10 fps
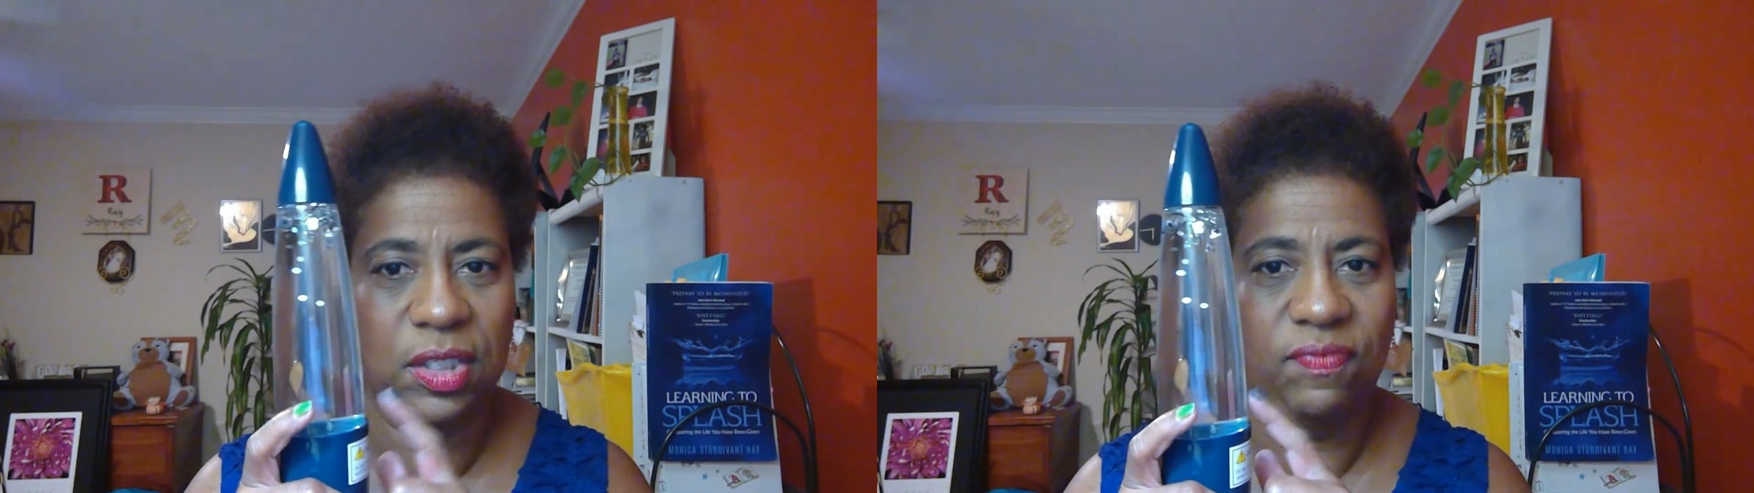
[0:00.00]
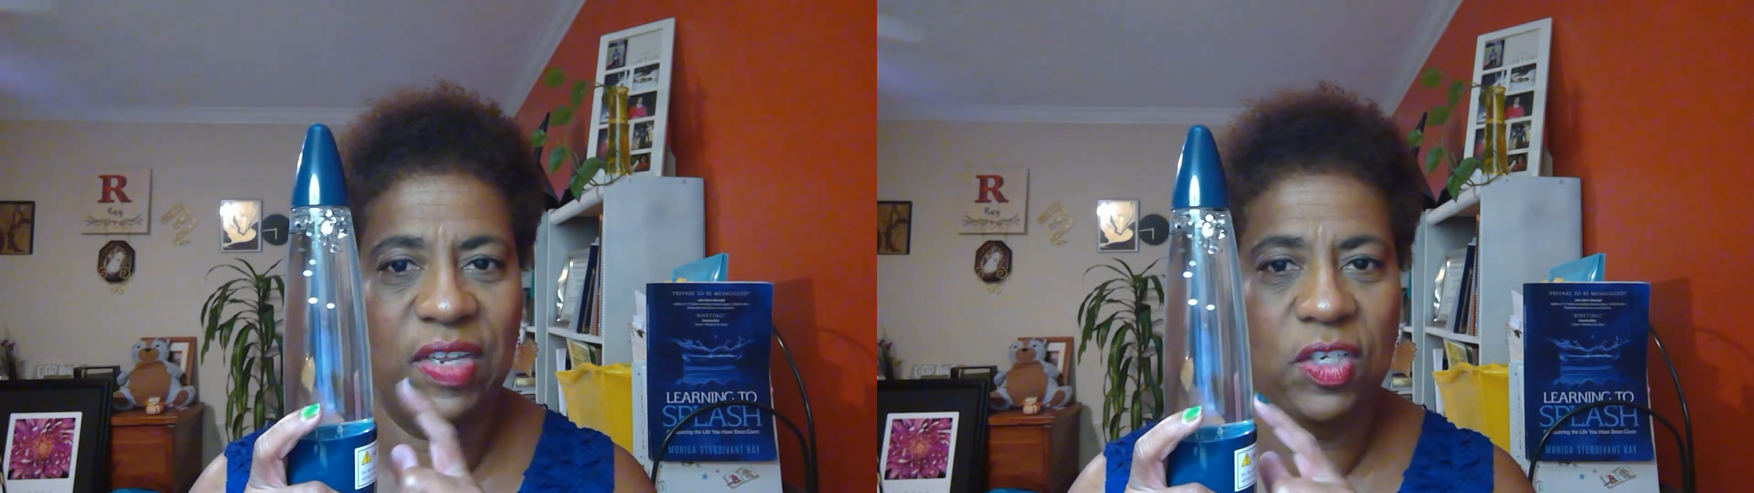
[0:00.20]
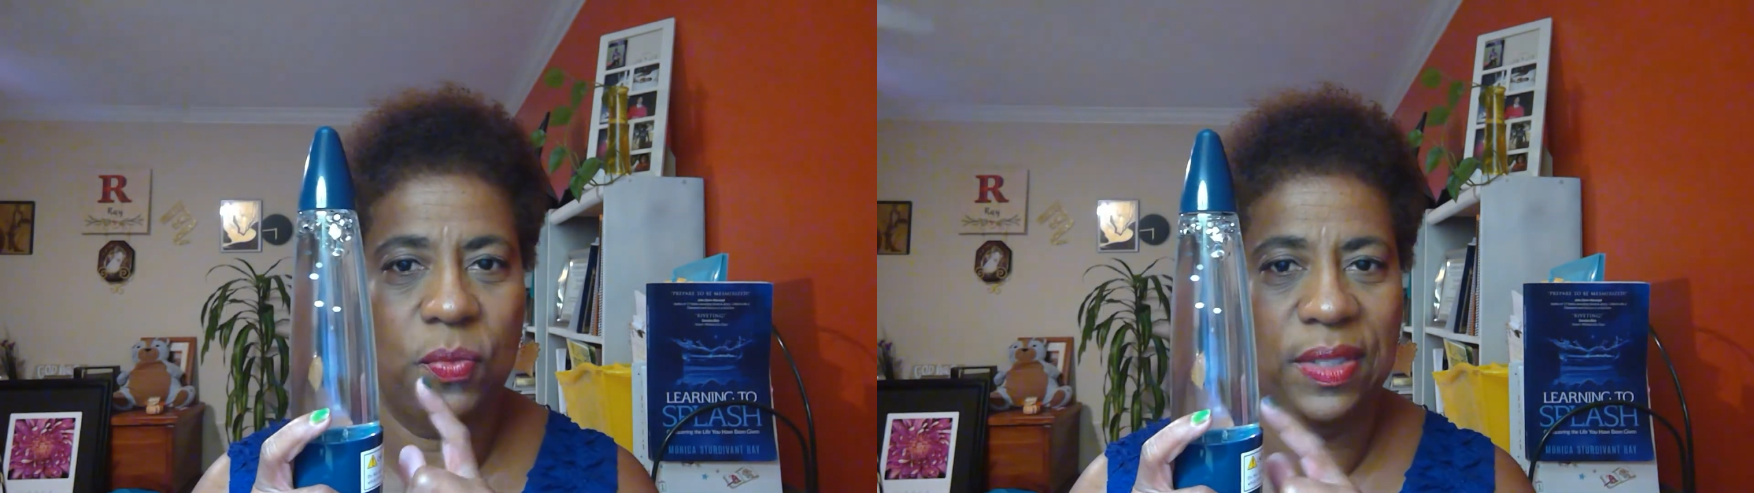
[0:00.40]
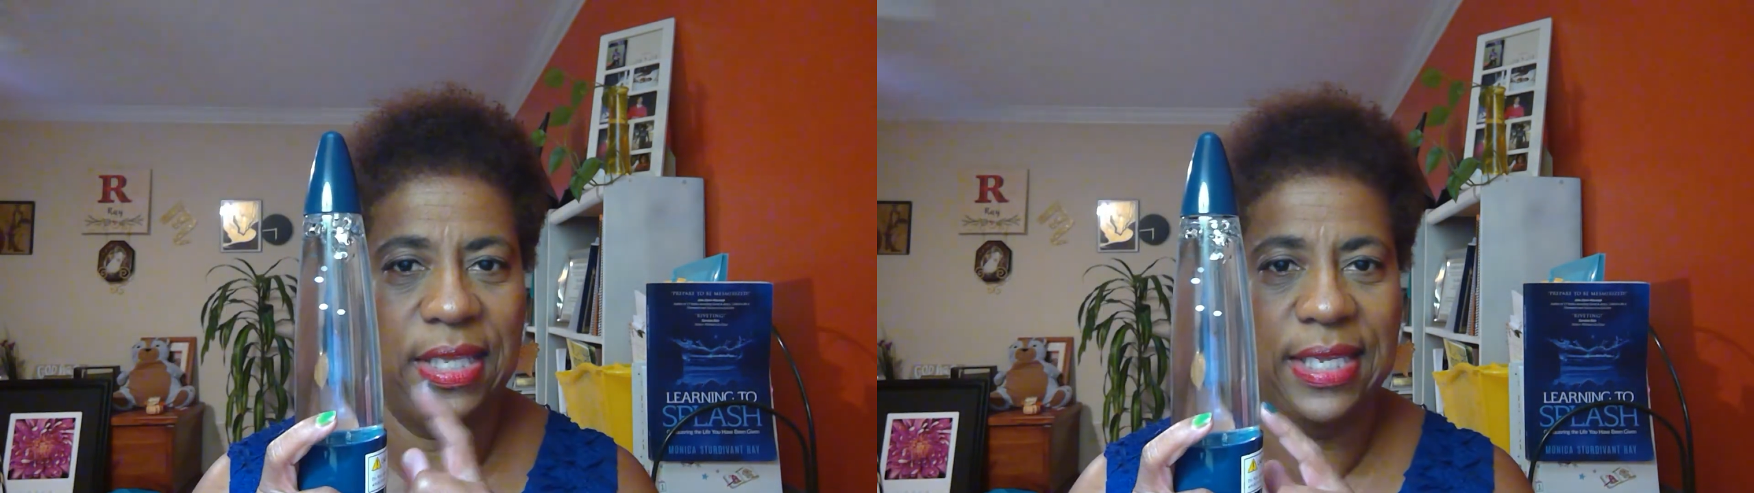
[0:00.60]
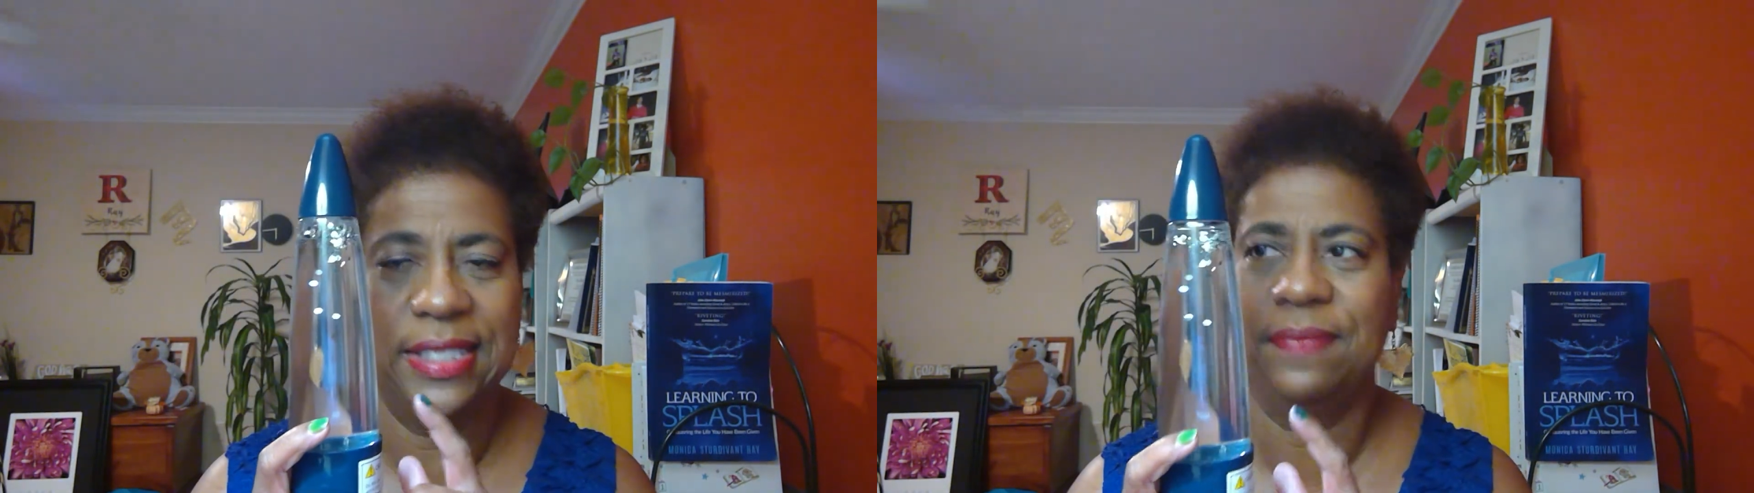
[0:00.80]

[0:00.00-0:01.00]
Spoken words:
finish with this.